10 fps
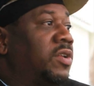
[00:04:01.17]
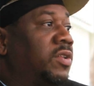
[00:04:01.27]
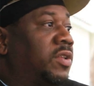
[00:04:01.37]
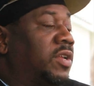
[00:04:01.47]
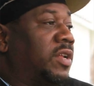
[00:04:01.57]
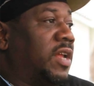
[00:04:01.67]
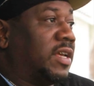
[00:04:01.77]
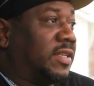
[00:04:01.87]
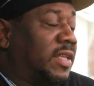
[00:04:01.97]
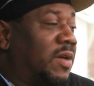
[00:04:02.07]
then the
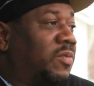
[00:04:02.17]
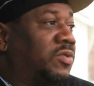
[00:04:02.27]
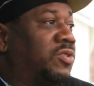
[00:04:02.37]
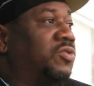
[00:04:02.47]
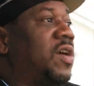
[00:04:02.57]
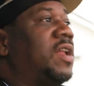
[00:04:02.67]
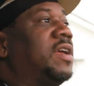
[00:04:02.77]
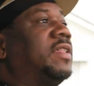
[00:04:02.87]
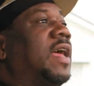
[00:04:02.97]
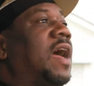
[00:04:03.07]
next step was to try to
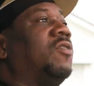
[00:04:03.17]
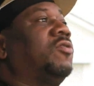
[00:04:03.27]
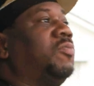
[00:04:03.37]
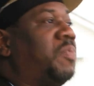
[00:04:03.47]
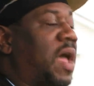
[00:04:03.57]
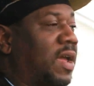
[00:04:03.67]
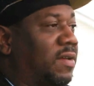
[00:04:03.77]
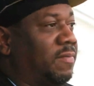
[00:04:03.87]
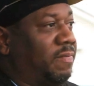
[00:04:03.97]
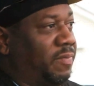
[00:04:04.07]
get the house back
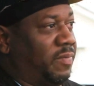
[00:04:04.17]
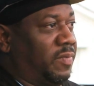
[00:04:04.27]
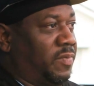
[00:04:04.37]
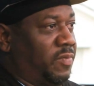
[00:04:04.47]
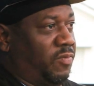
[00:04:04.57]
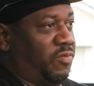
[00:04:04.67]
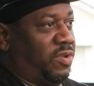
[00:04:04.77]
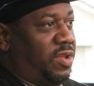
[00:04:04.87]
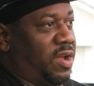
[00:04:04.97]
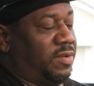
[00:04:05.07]

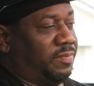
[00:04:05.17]
redone.